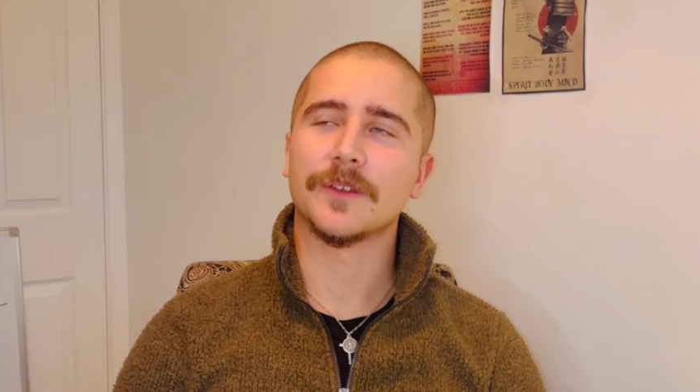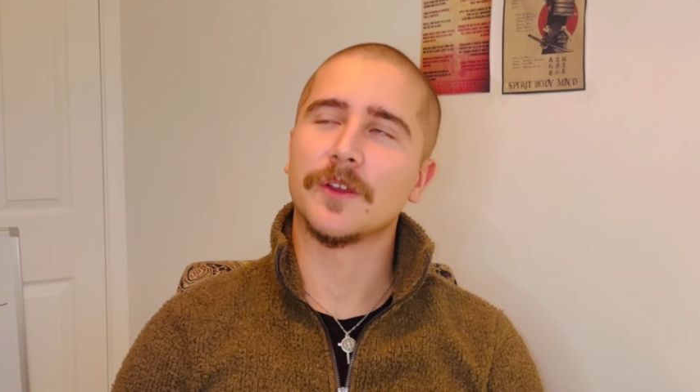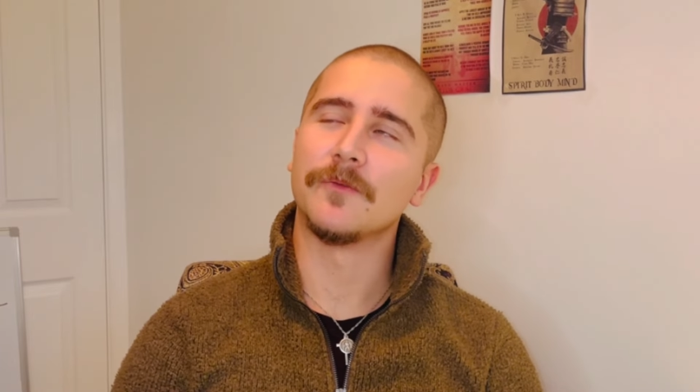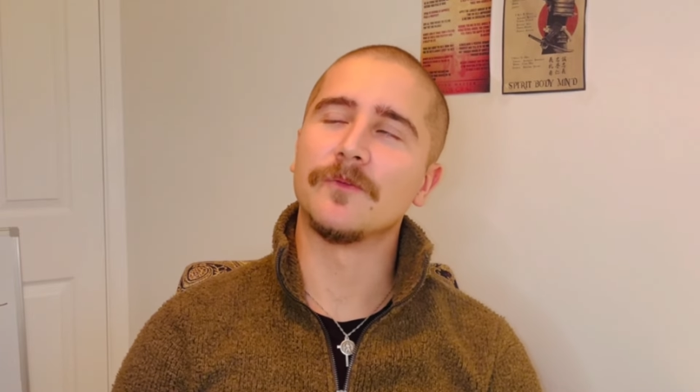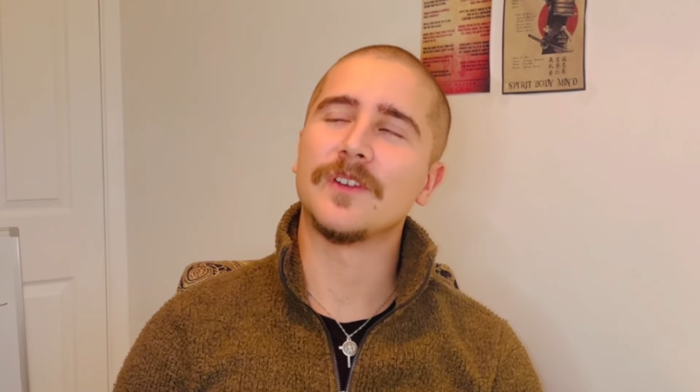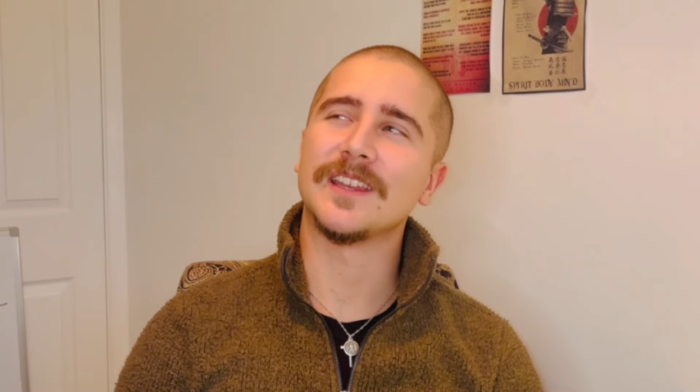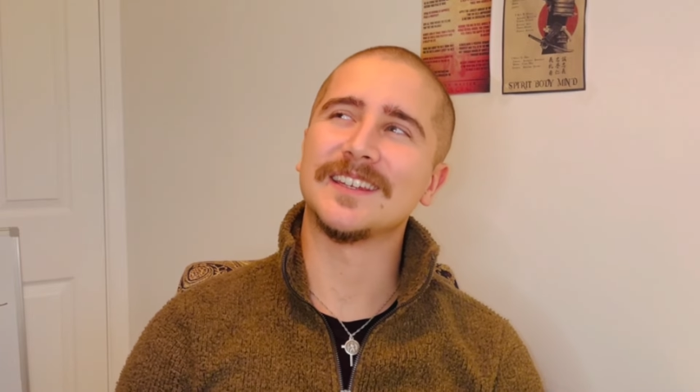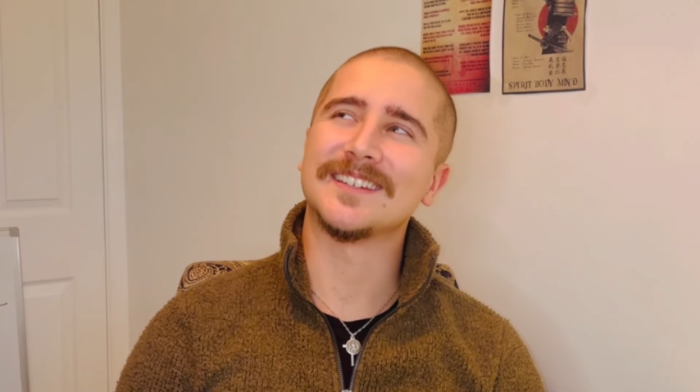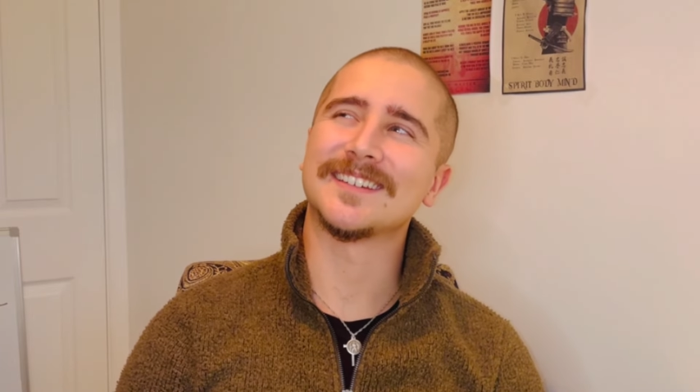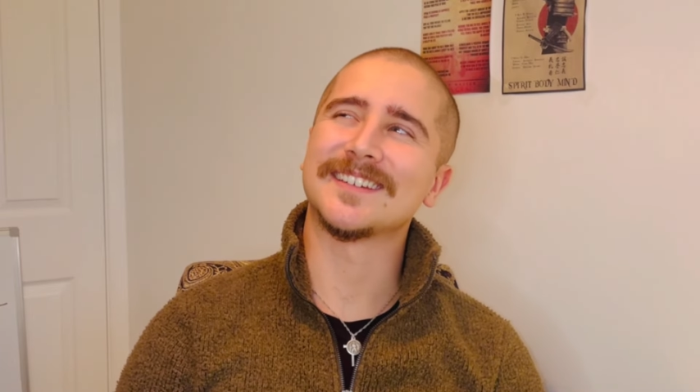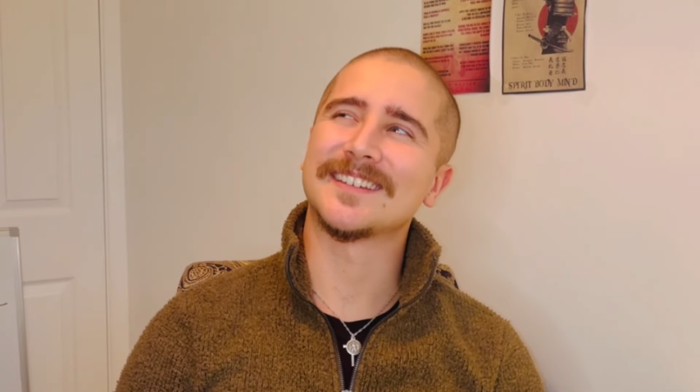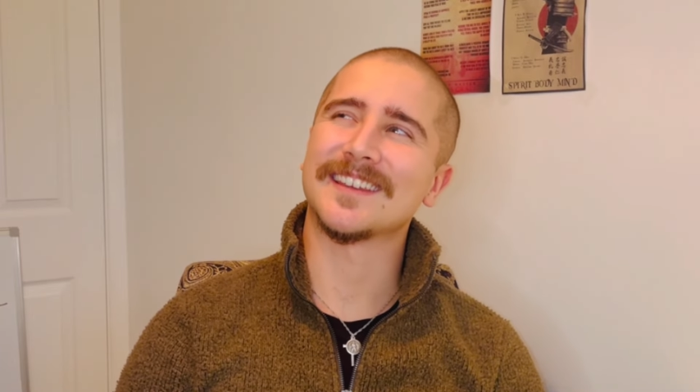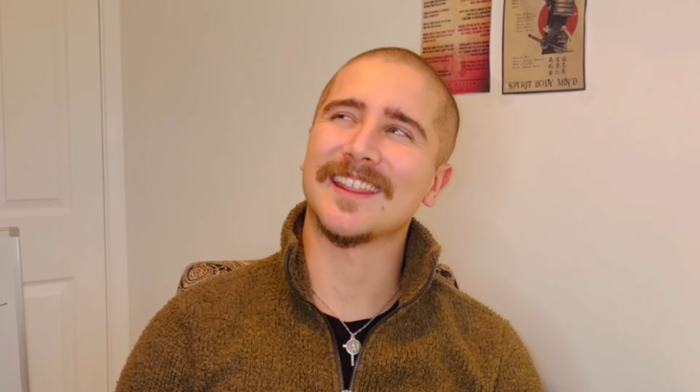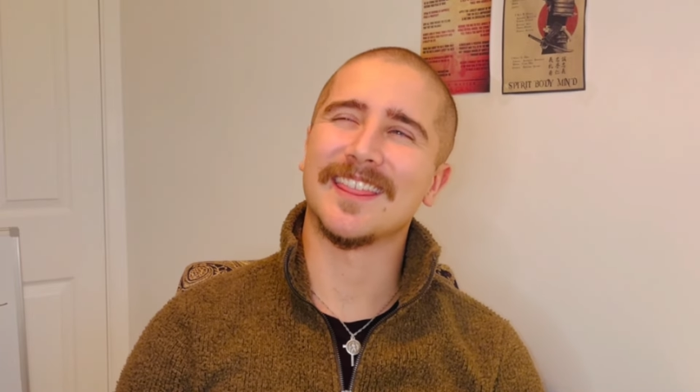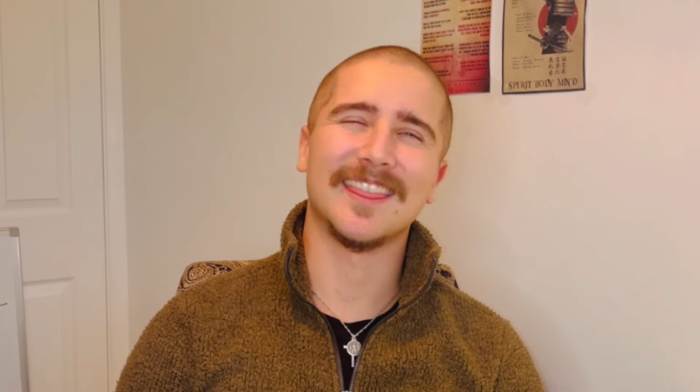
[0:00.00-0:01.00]

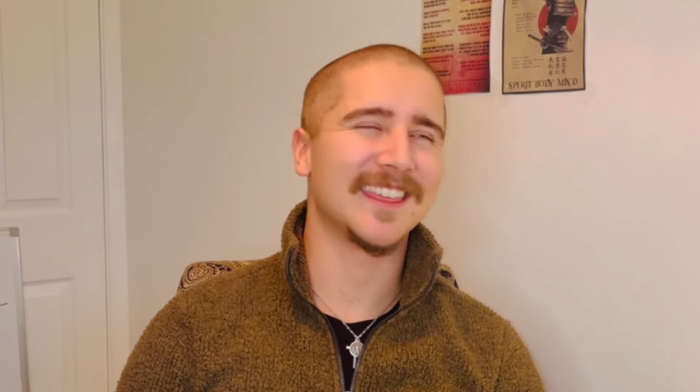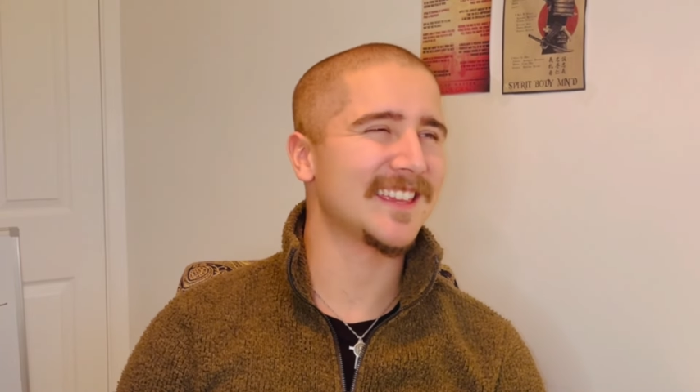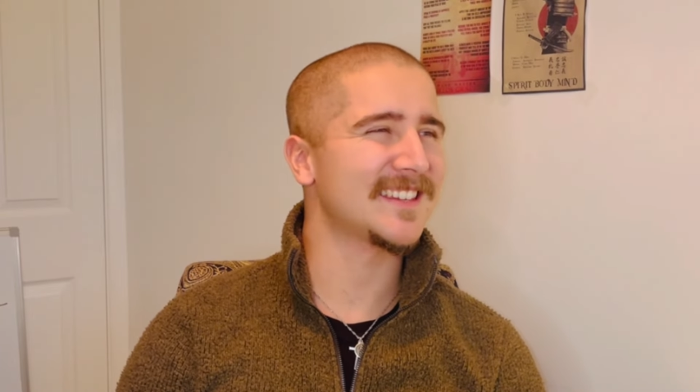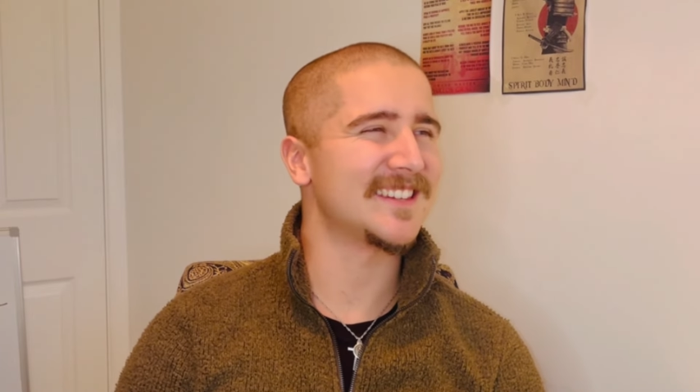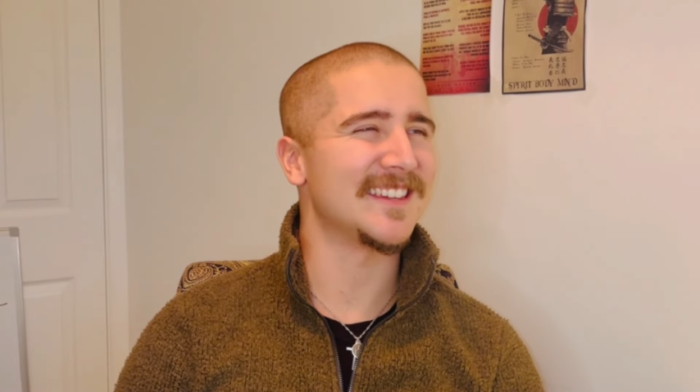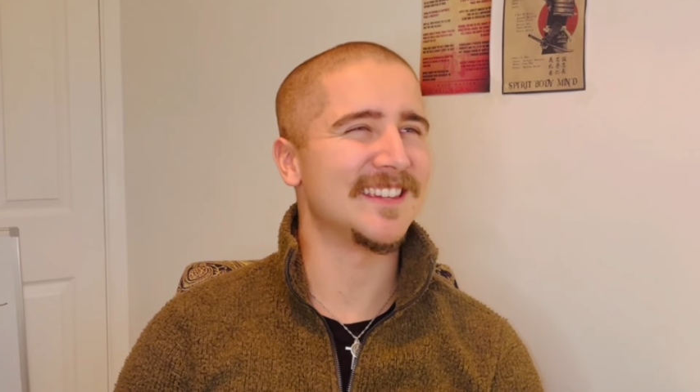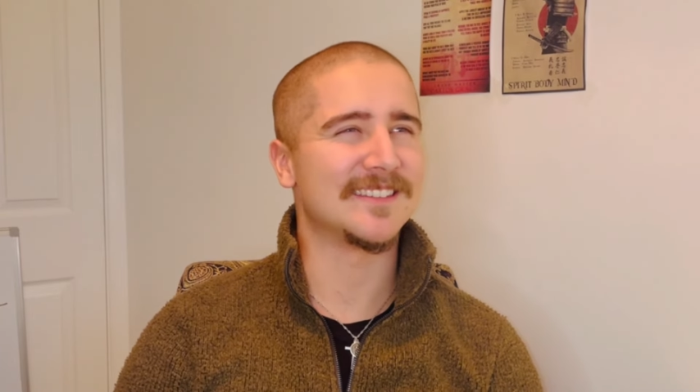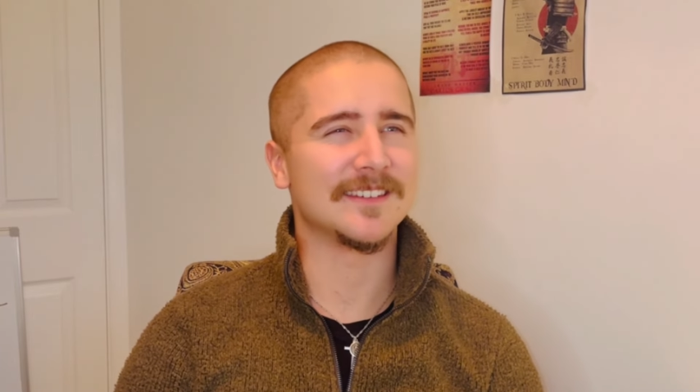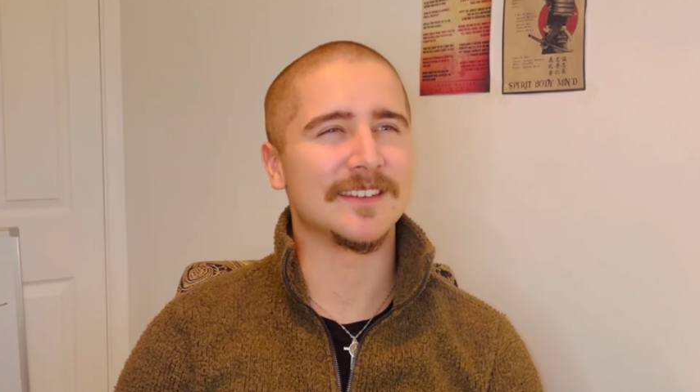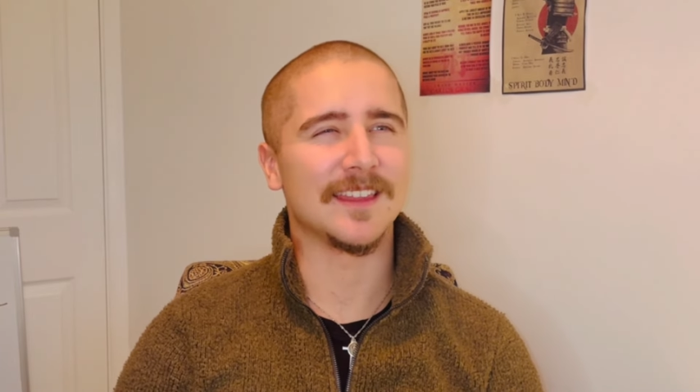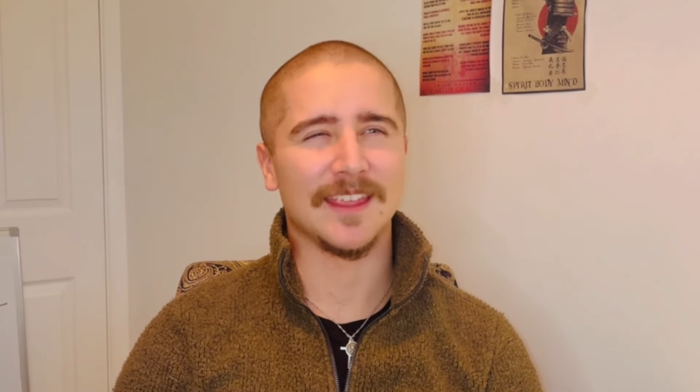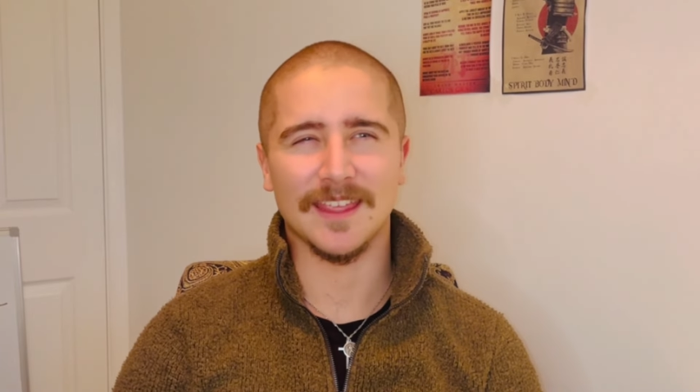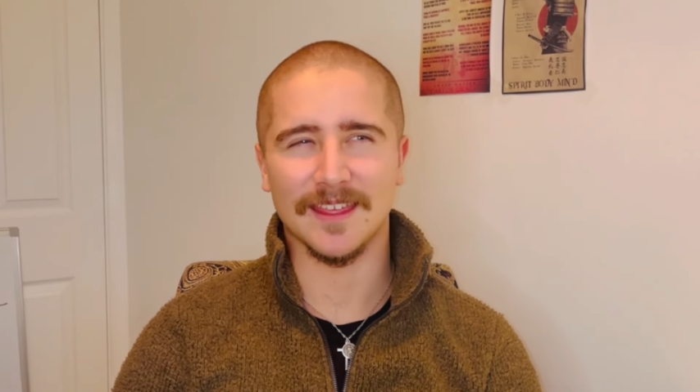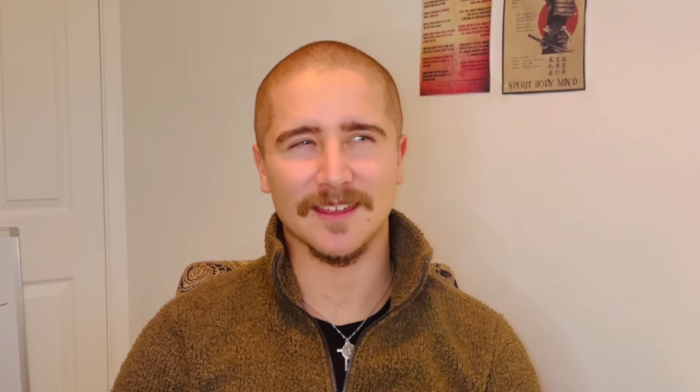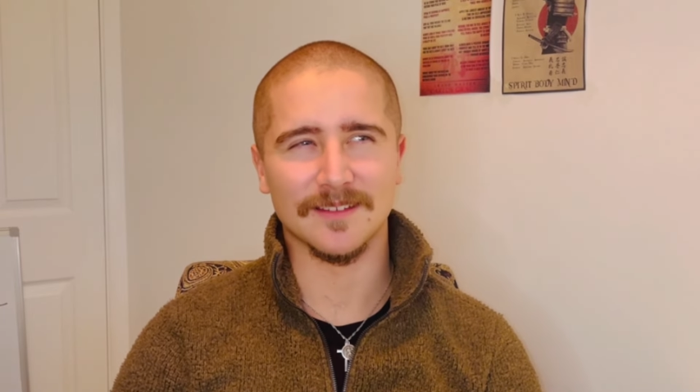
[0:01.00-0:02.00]
convinced this isn't
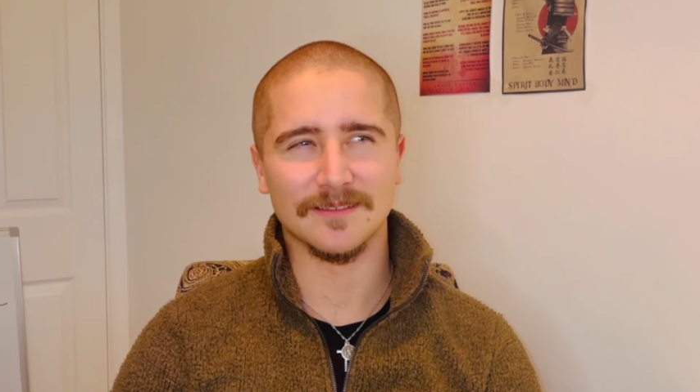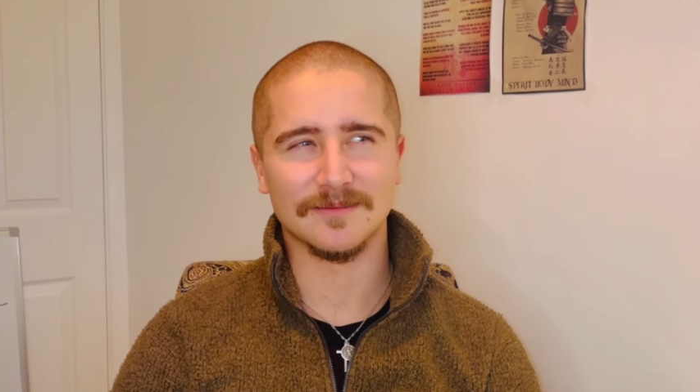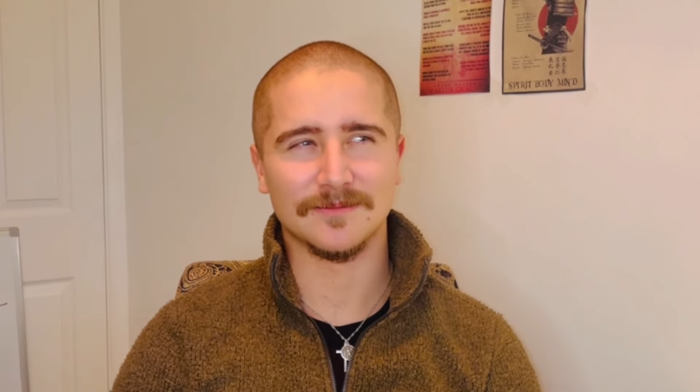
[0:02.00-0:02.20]
it.